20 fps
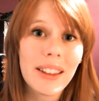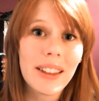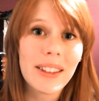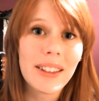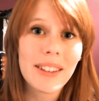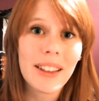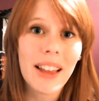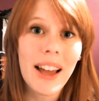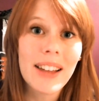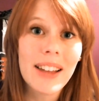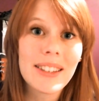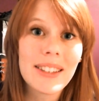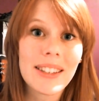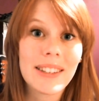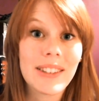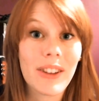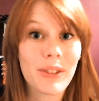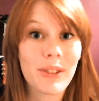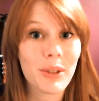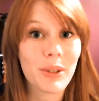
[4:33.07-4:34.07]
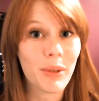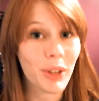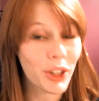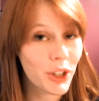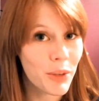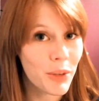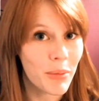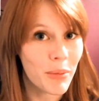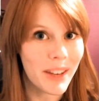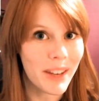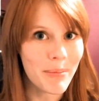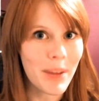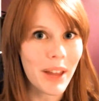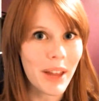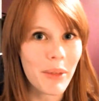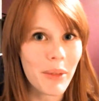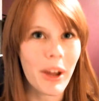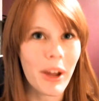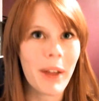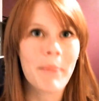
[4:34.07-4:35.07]
this class? It's also a human, by
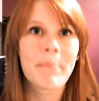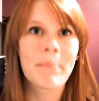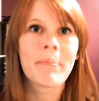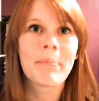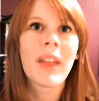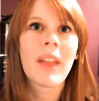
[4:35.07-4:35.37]
the way.